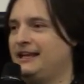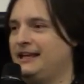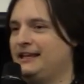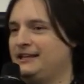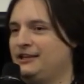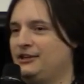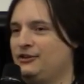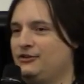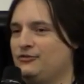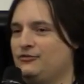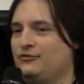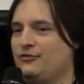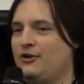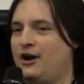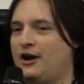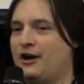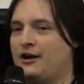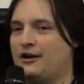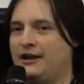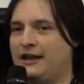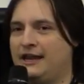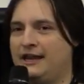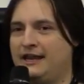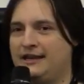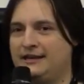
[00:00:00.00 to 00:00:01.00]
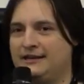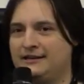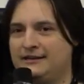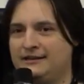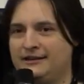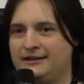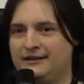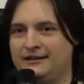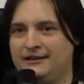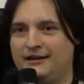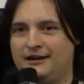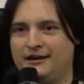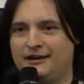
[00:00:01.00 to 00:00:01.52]
that you are
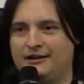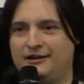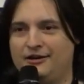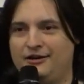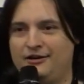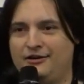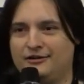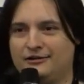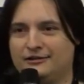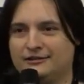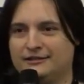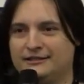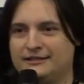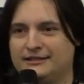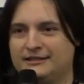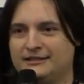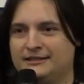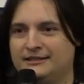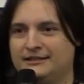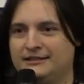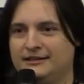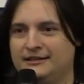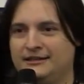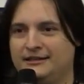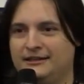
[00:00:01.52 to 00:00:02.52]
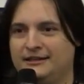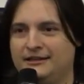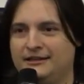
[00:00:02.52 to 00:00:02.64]
in a cult